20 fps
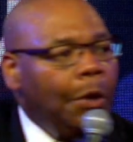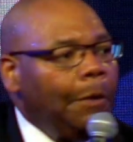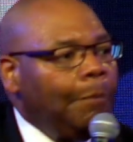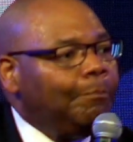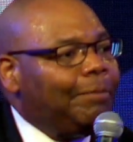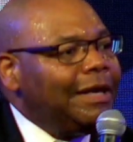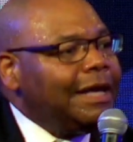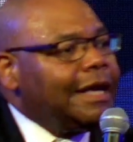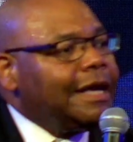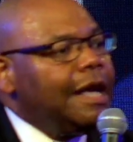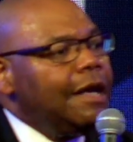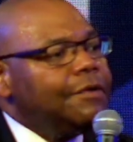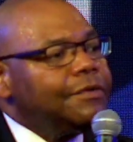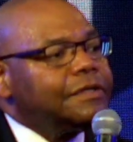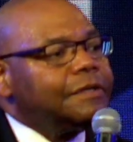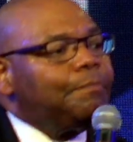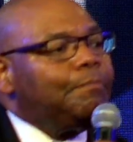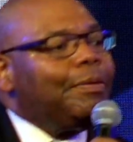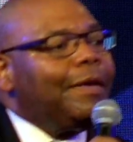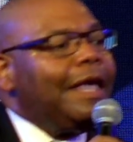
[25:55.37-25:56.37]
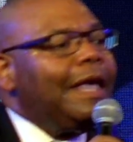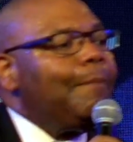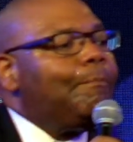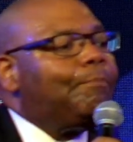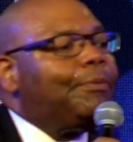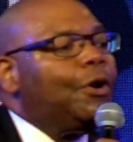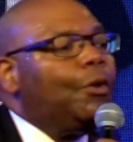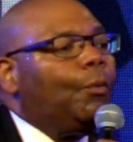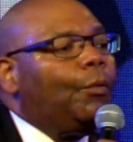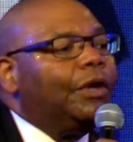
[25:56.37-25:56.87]
because
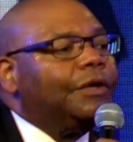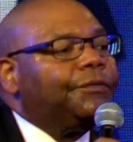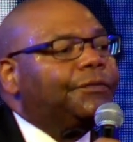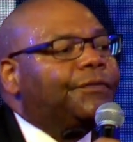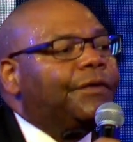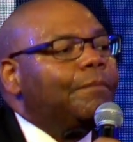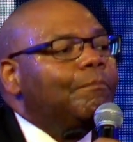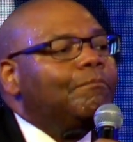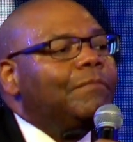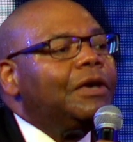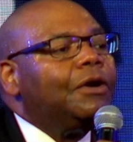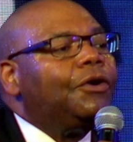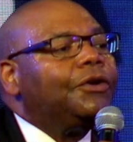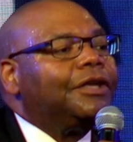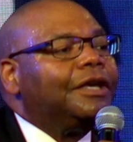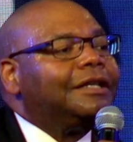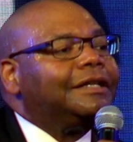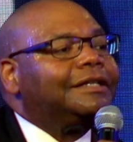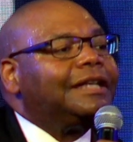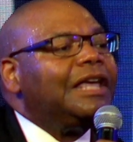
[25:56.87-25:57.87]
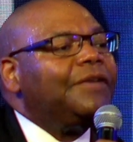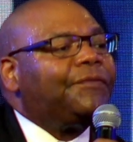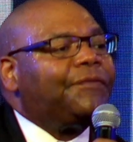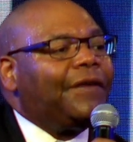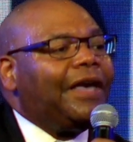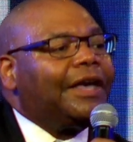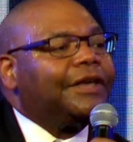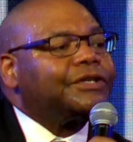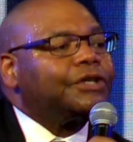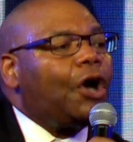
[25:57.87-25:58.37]
people with familiar
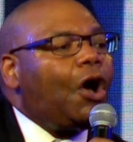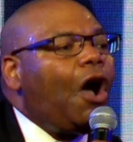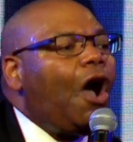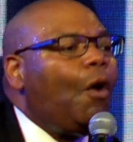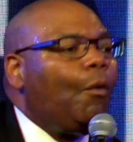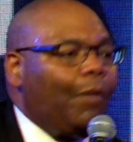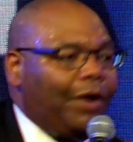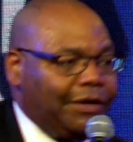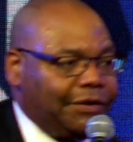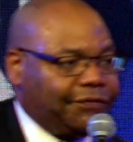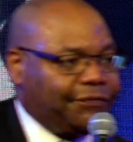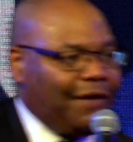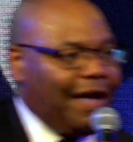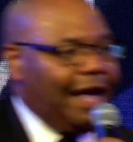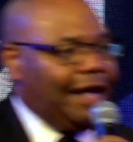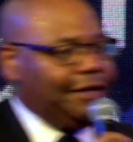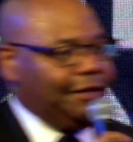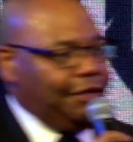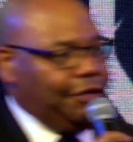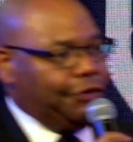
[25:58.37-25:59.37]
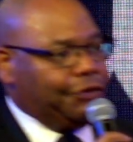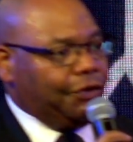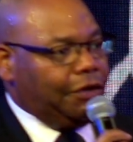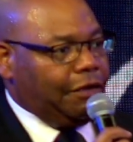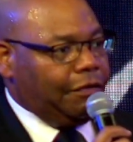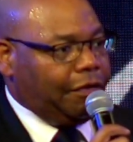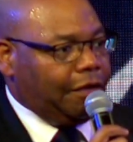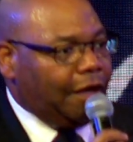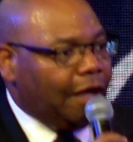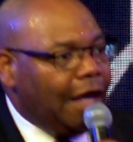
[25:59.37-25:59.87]
defects always find each other.
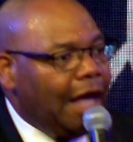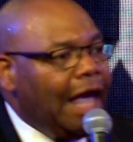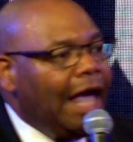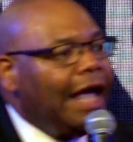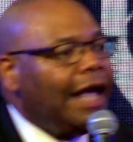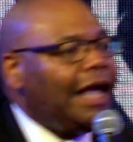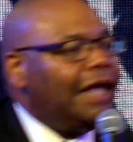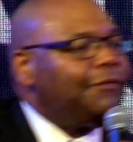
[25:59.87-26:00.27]
In